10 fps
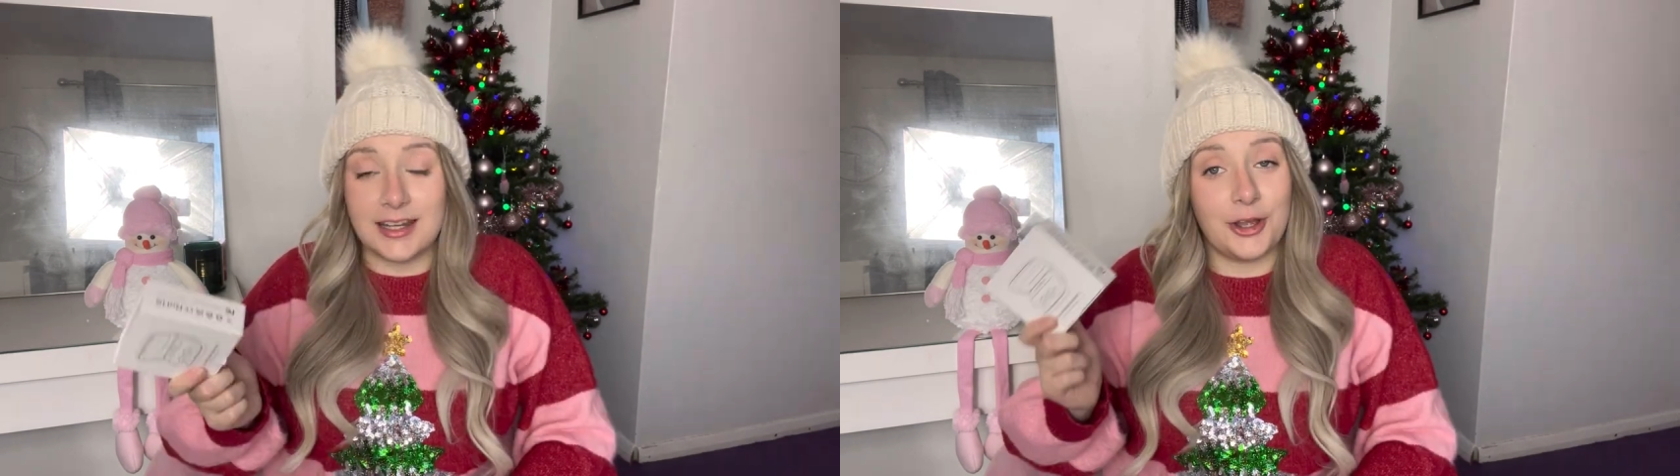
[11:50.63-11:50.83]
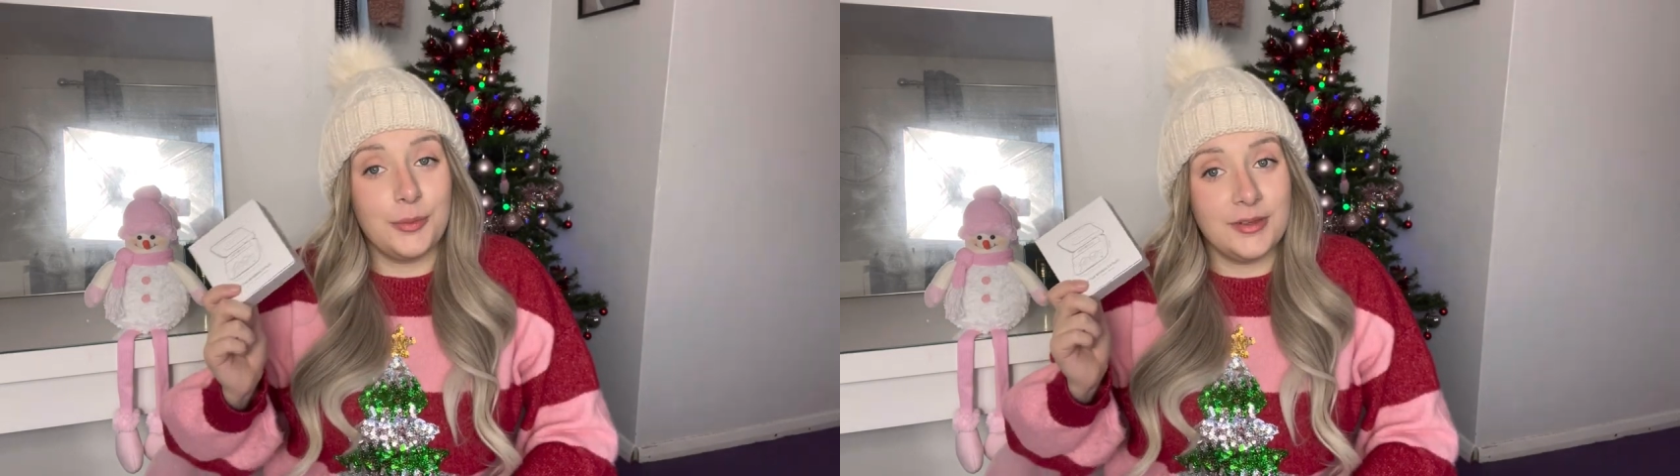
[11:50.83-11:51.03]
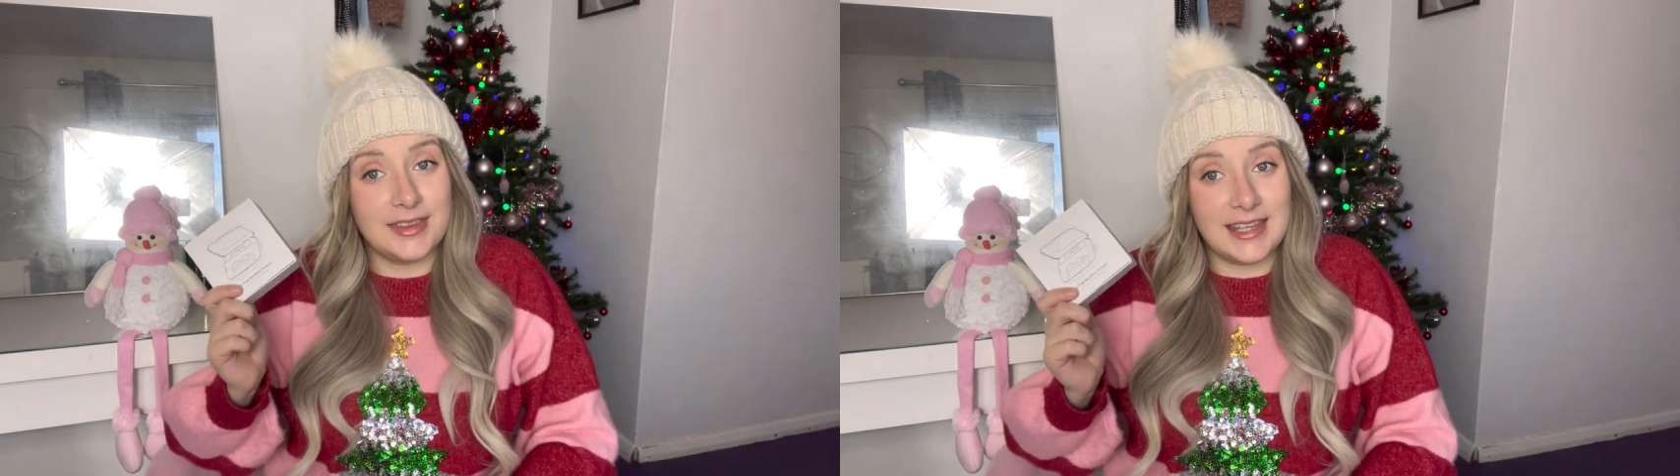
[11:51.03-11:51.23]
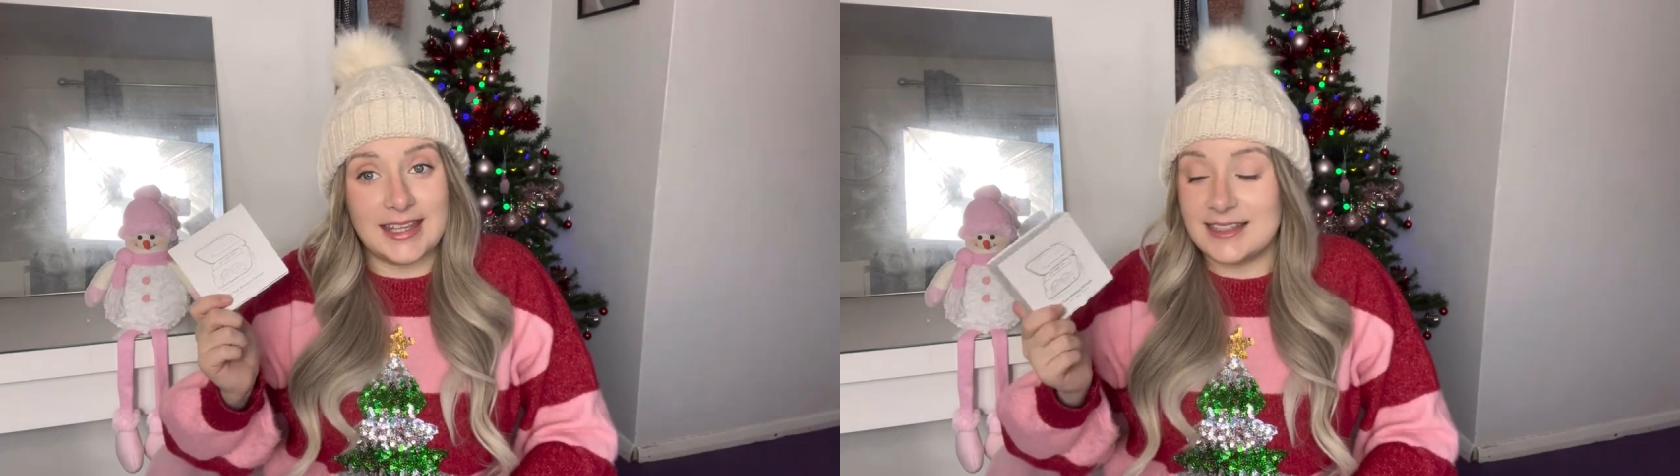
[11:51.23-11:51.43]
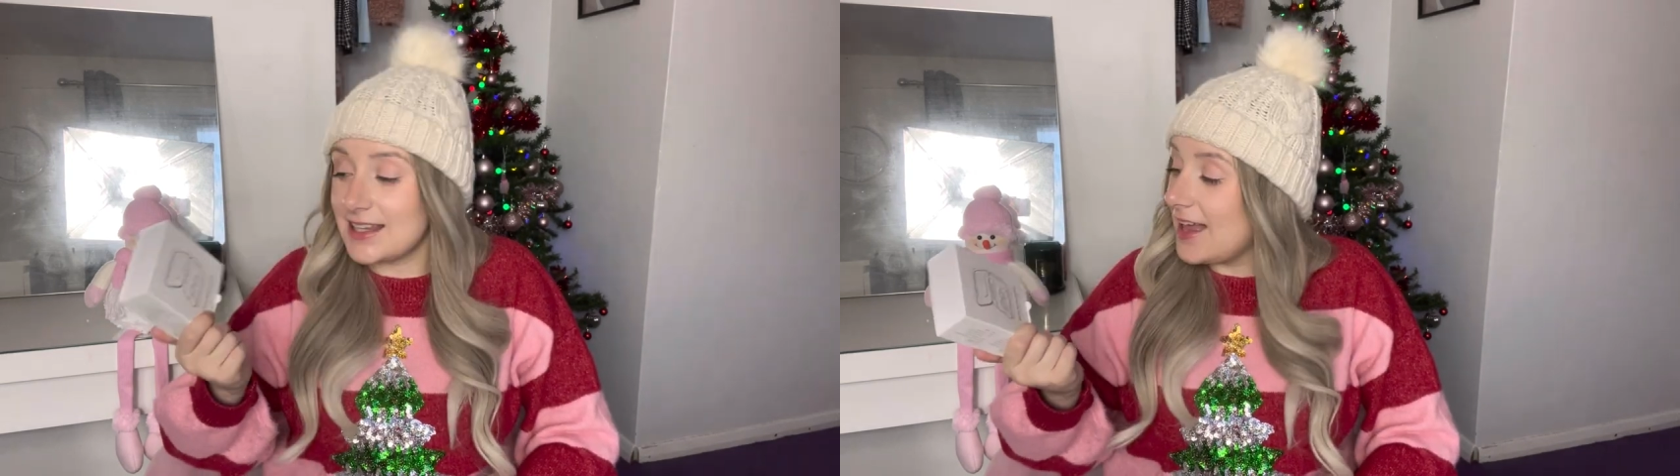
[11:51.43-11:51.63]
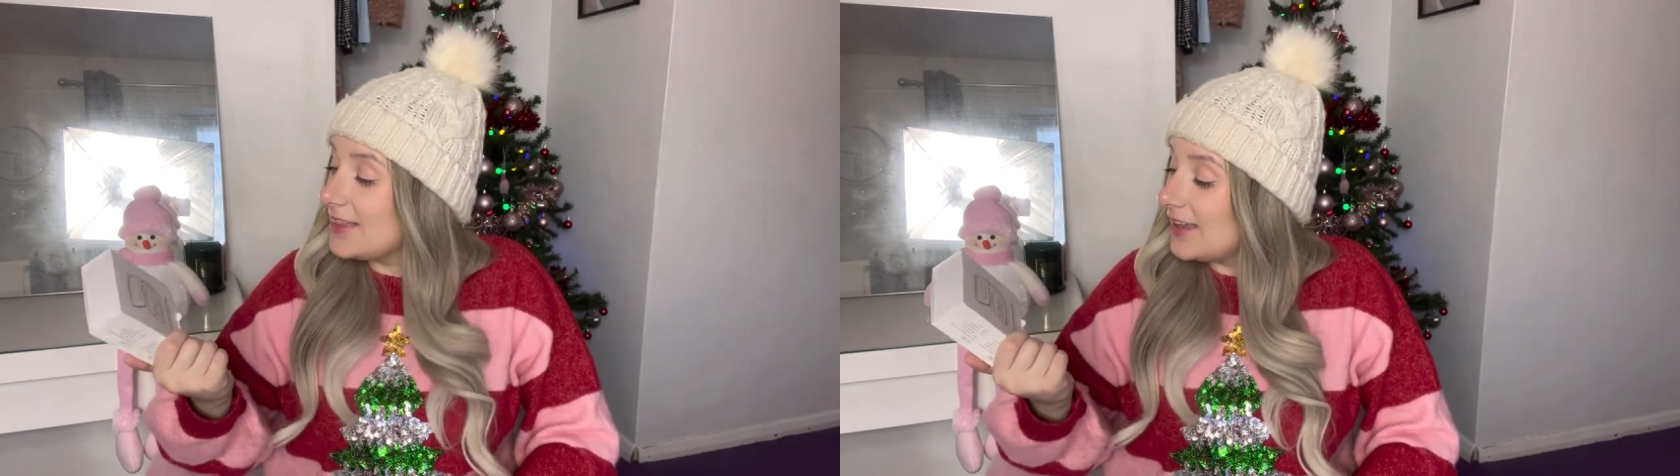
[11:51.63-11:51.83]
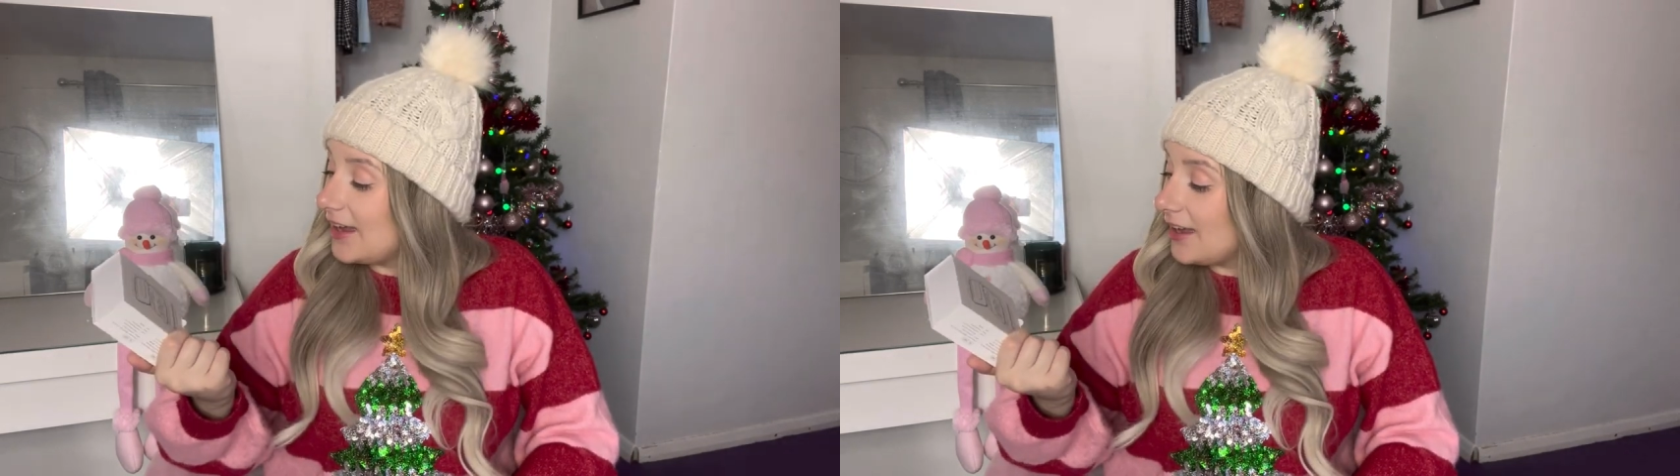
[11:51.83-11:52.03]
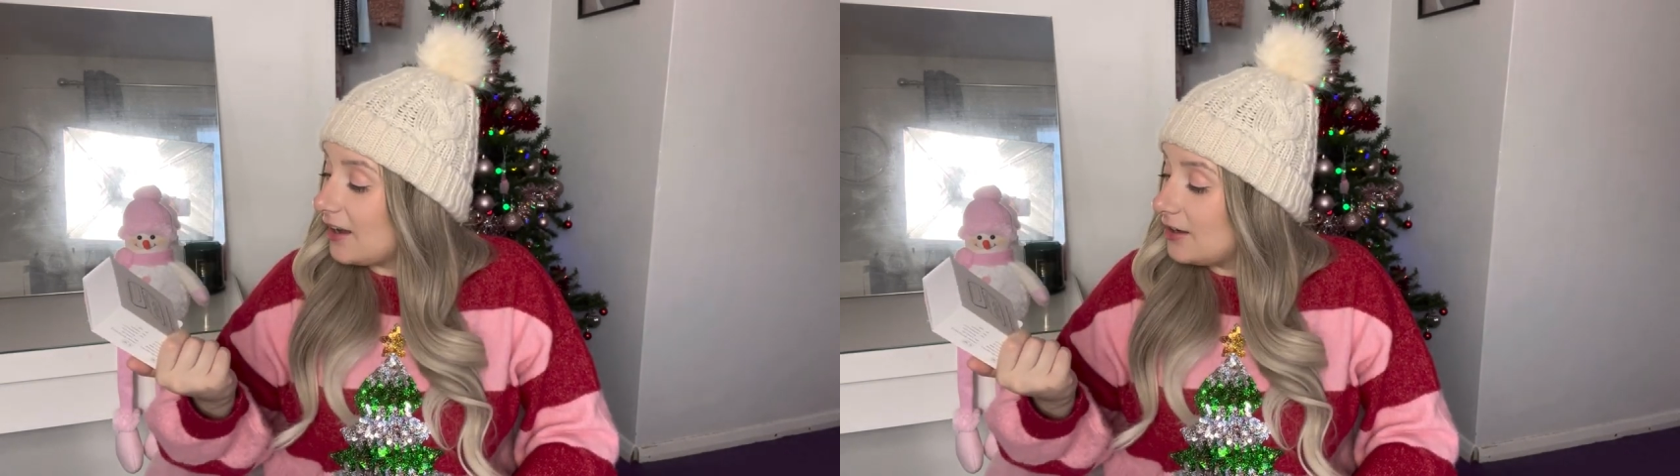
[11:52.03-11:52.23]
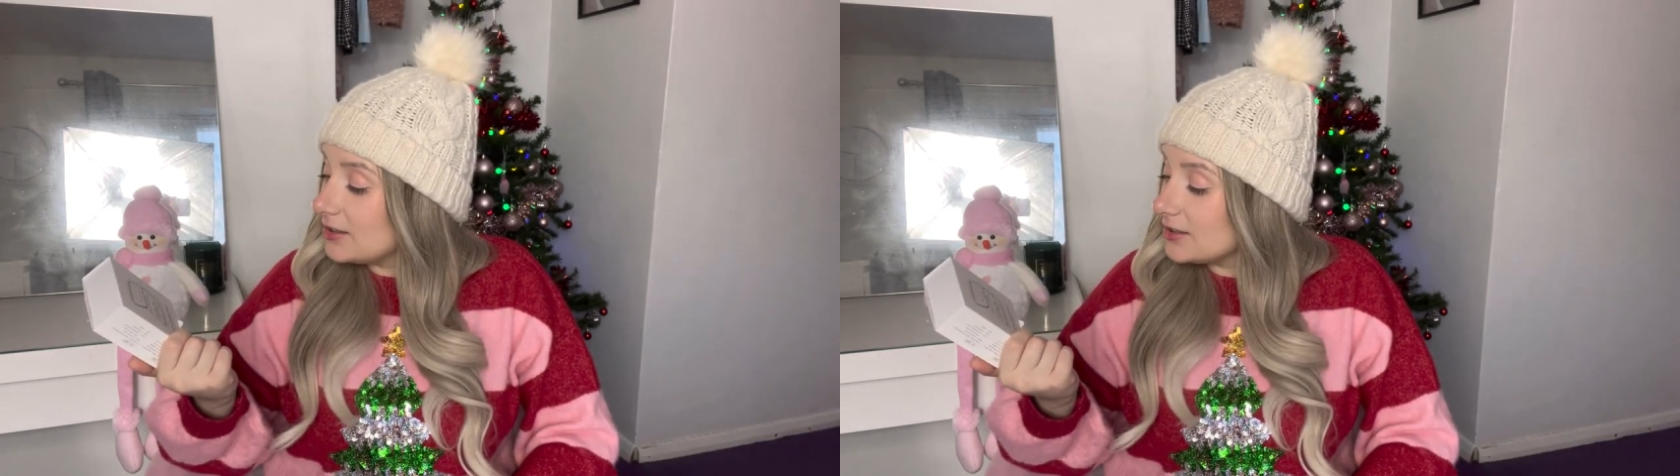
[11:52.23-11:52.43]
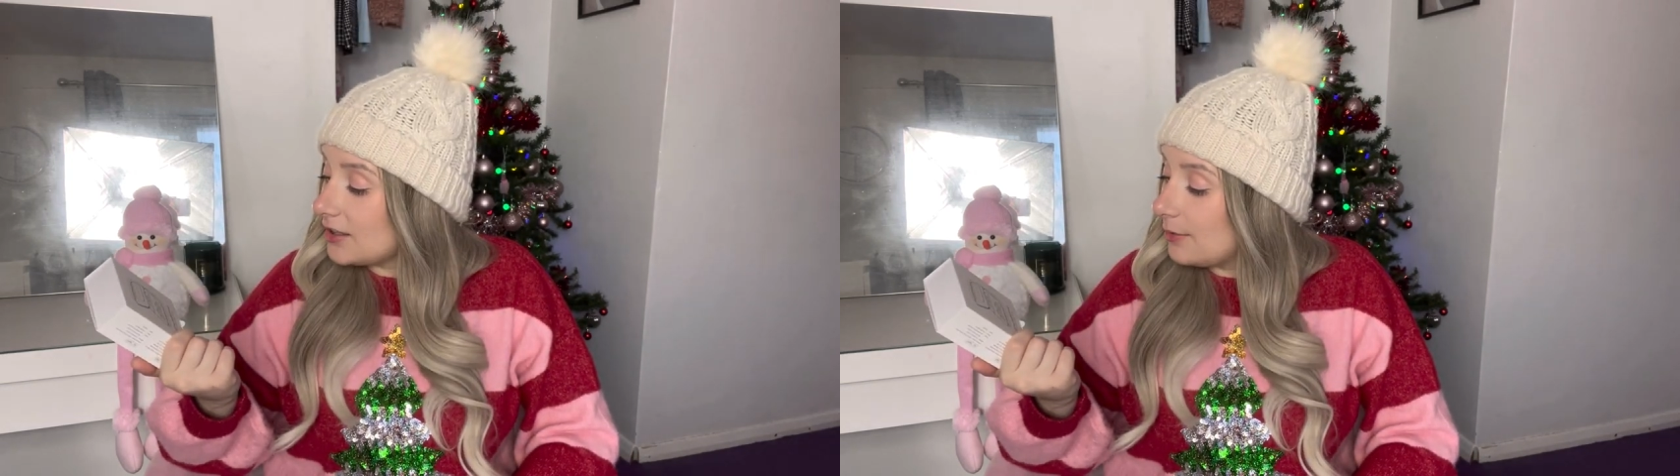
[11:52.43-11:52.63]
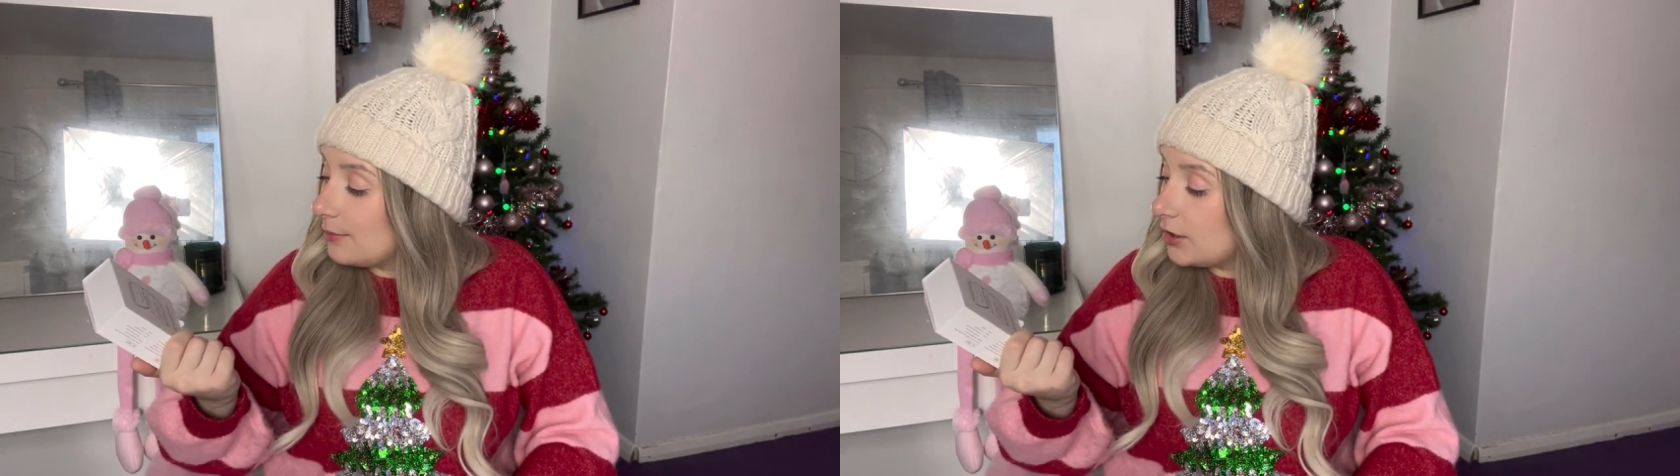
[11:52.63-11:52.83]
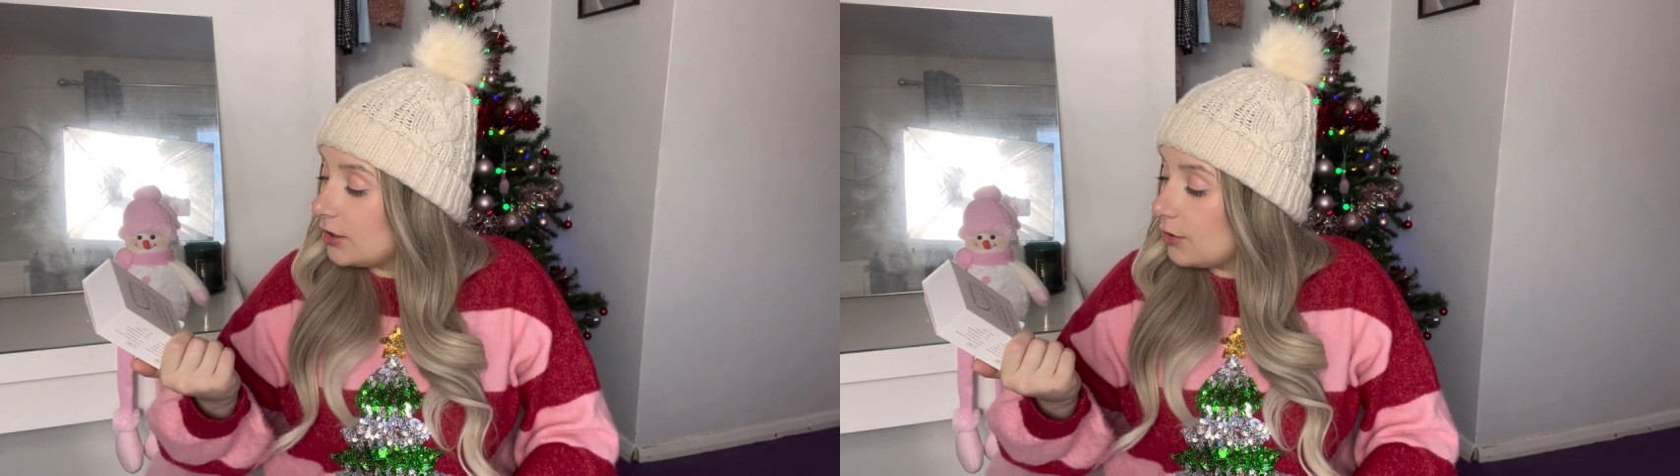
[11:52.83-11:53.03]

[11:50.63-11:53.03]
I opened these and they are some